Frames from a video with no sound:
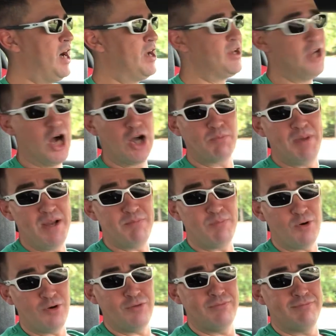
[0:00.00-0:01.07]
Young
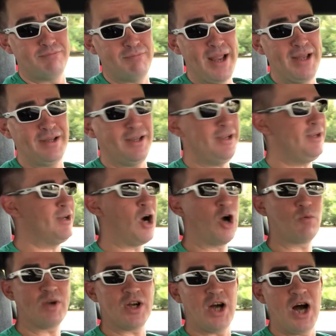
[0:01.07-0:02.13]
people mainly are
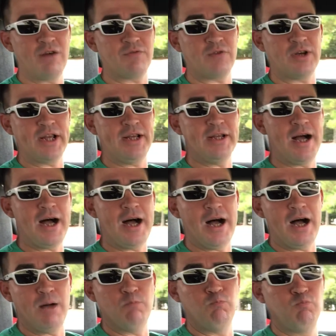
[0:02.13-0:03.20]
recovering
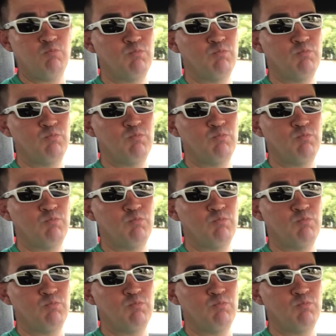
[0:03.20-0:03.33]
on